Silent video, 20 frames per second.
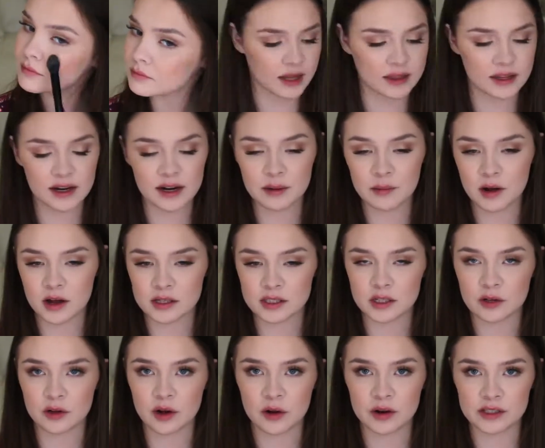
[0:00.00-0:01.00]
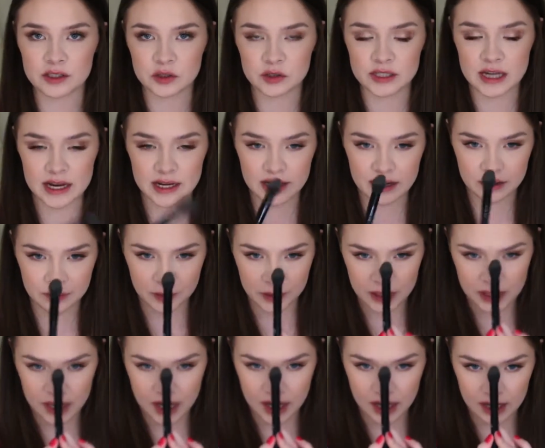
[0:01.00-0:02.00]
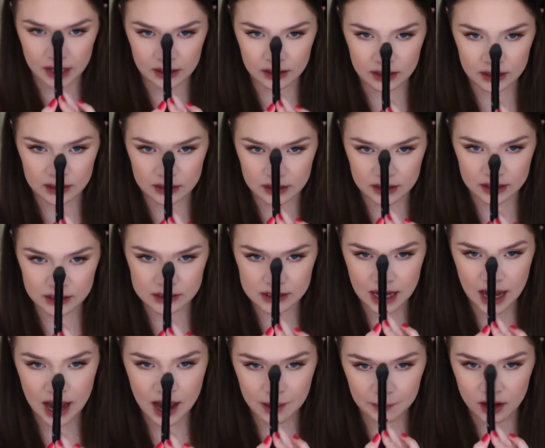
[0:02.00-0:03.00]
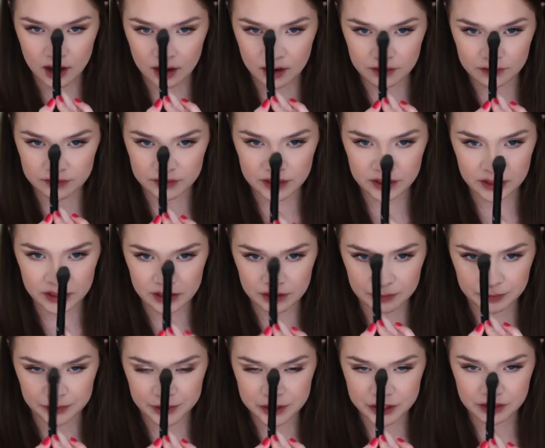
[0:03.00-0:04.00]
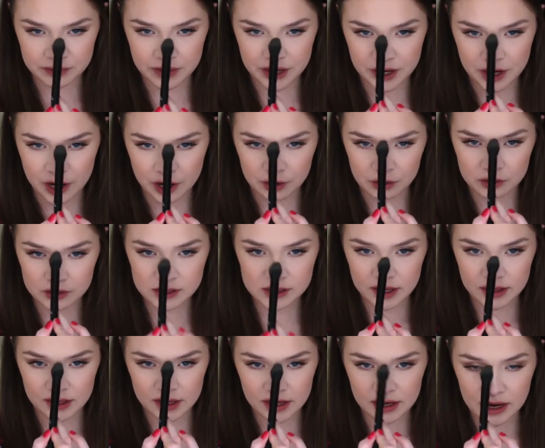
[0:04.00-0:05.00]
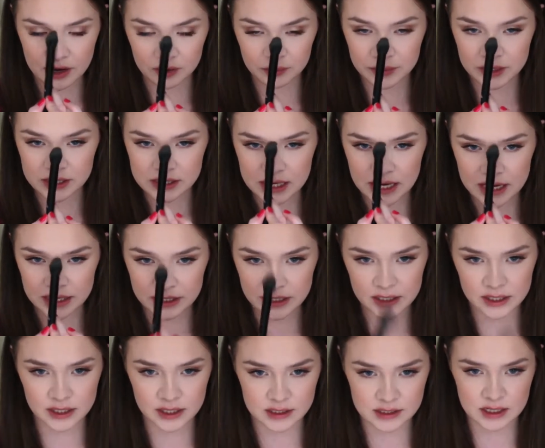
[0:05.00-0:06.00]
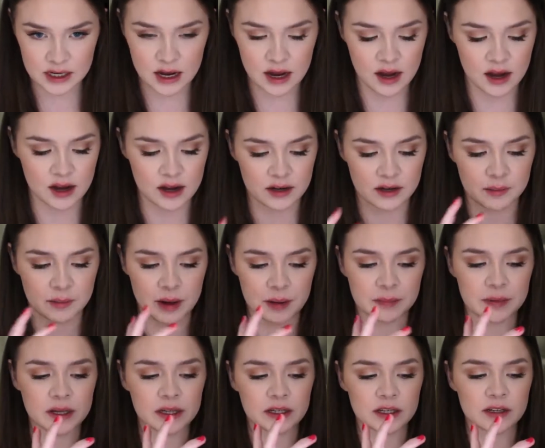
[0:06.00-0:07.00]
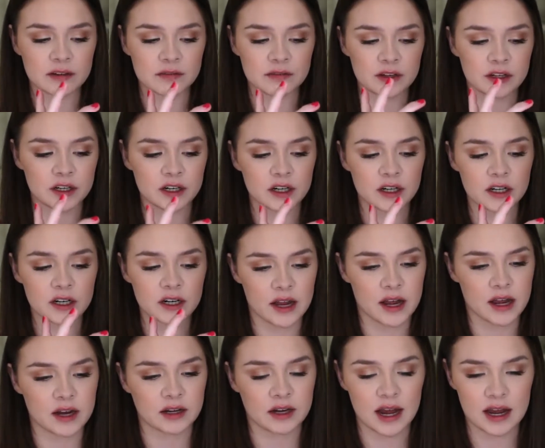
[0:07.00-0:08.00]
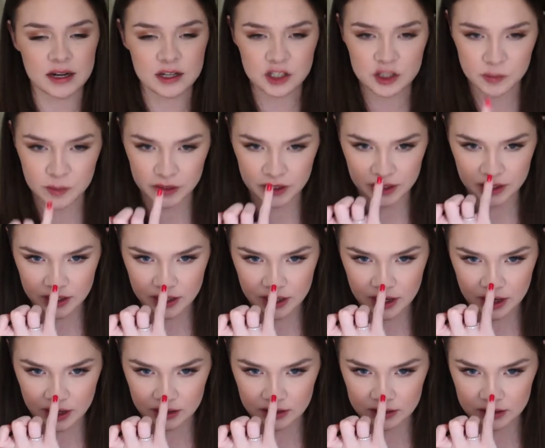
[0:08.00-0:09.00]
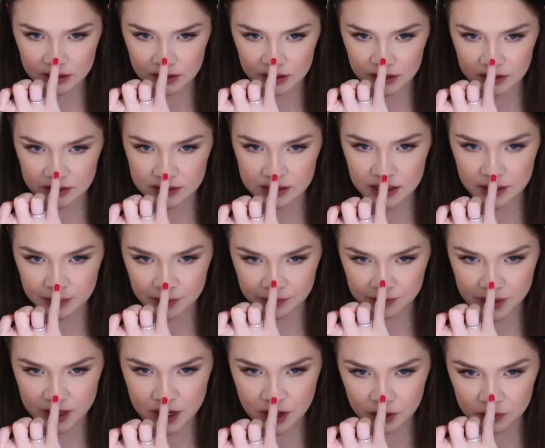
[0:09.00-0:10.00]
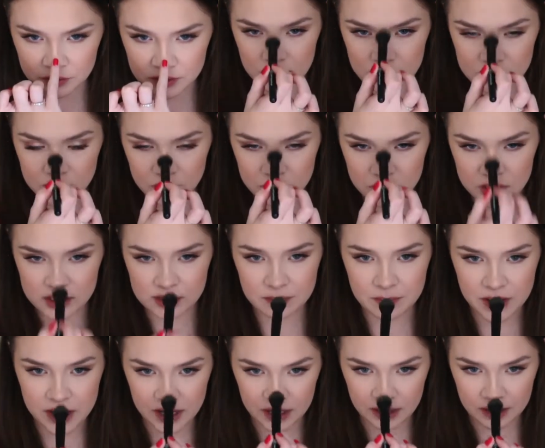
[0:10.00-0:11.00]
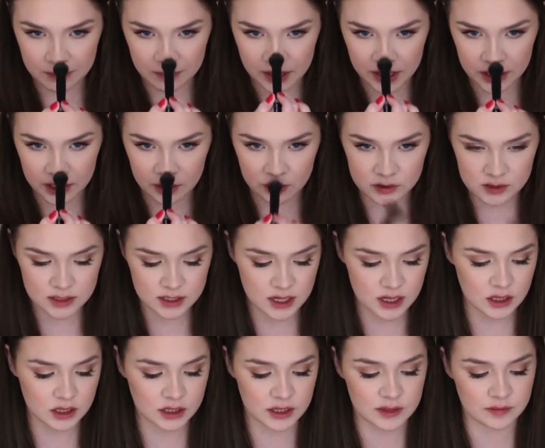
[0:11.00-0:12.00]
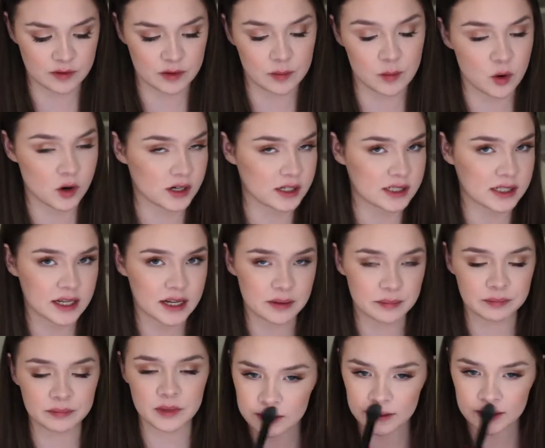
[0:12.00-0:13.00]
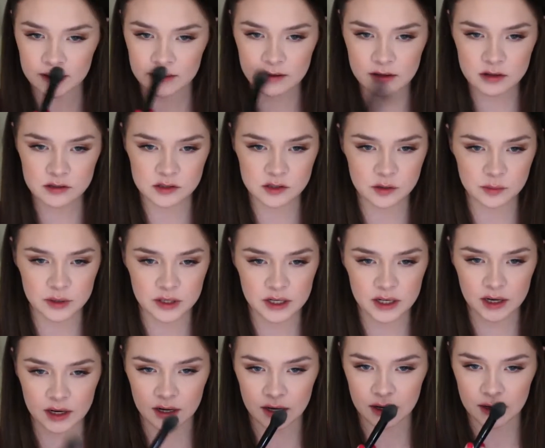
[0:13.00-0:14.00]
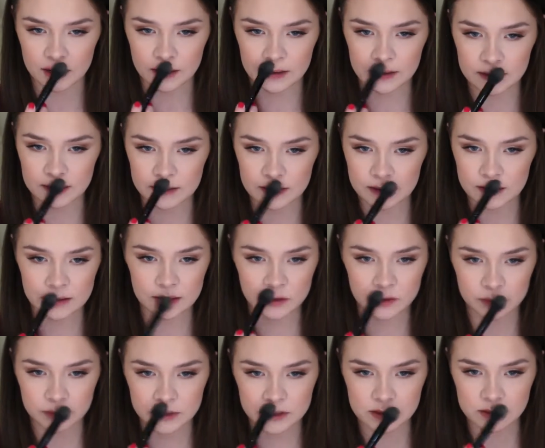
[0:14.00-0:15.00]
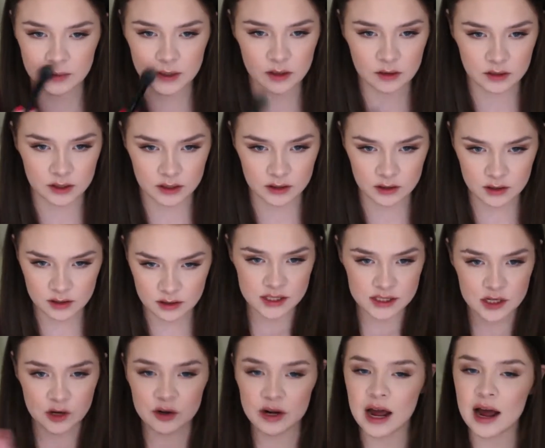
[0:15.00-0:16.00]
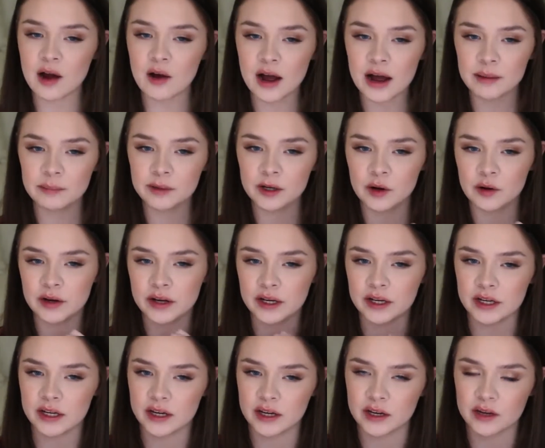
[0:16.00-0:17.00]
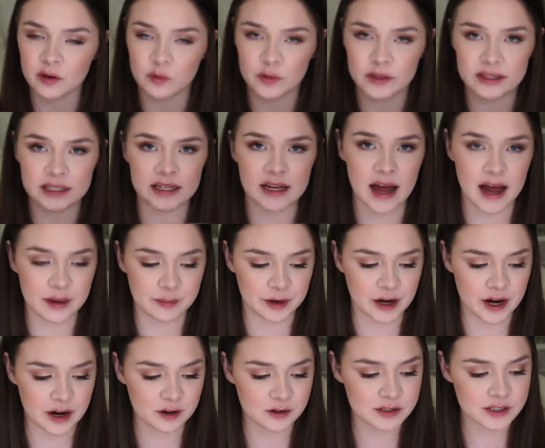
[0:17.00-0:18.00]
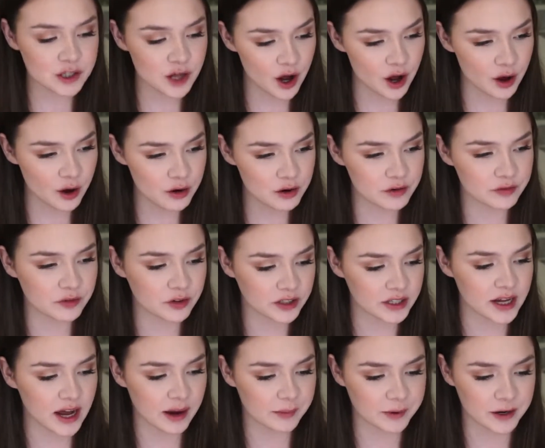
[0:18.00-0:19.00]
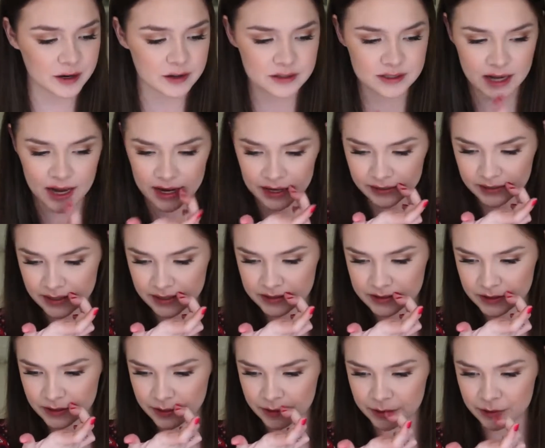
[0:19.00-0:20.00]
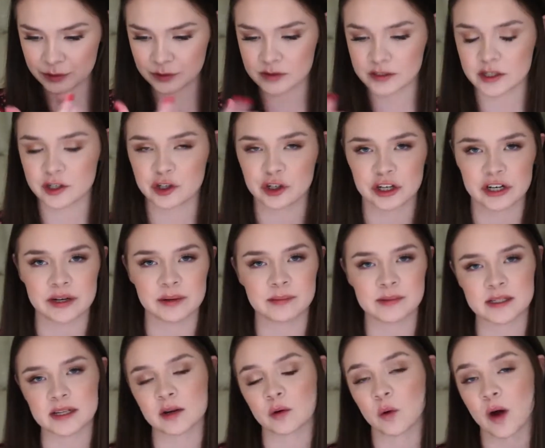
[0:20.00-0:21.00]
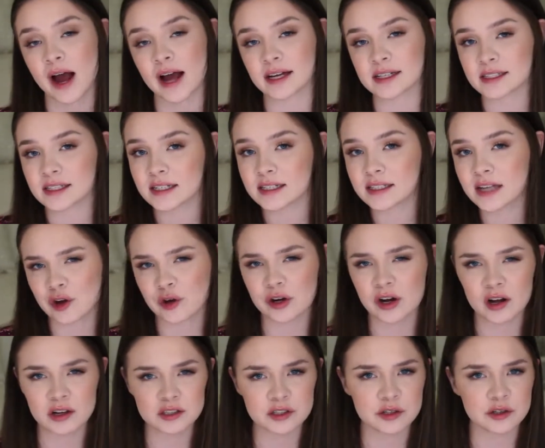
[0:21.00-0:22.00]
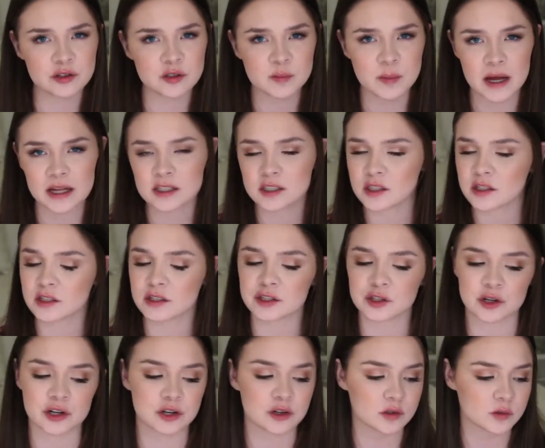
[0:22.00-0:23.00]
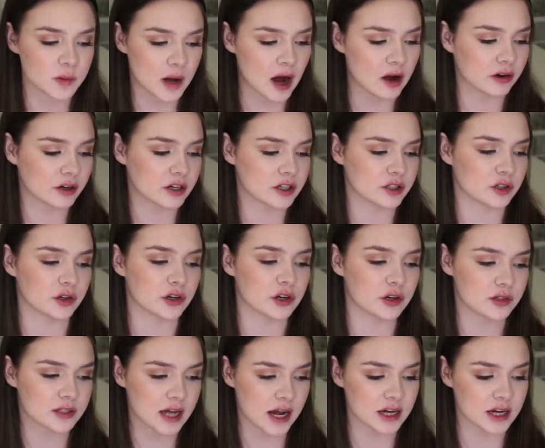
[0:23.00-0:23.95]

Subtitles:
And then I'm also going to take it and put it on the top of the bridge of my nose. And then I will be taking it on my pinky finger and kind of just putting it on the tip of my nose. This will just make my nose look even more slim. And then I'll also put it on the Cupid's bow a little. So now I'm going in with the eyebrows. So for the eyebrows, I like to use creams and waxes. You can also use pencils, you can use powders, you can use